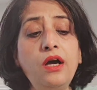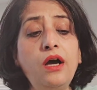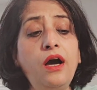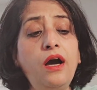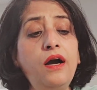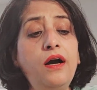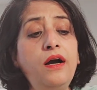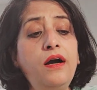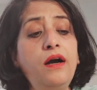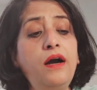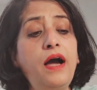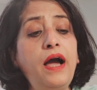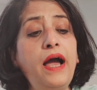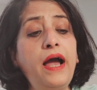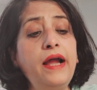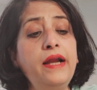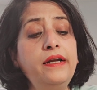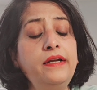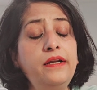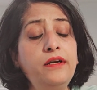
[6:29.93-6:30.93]

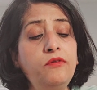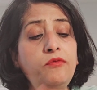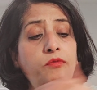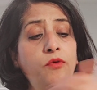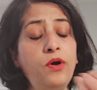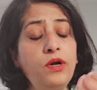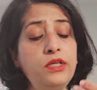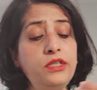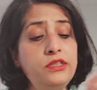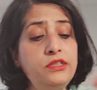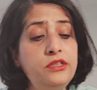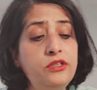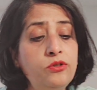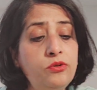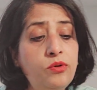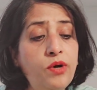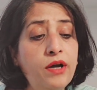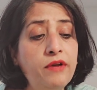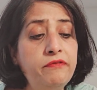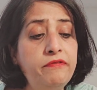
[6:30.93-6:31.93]
And what
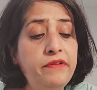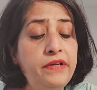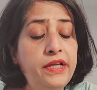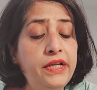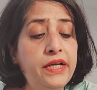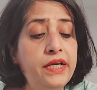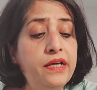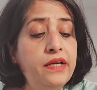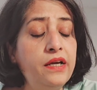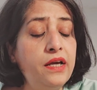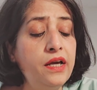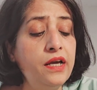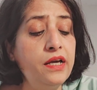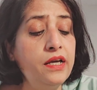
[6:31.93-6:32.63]
you are feeling,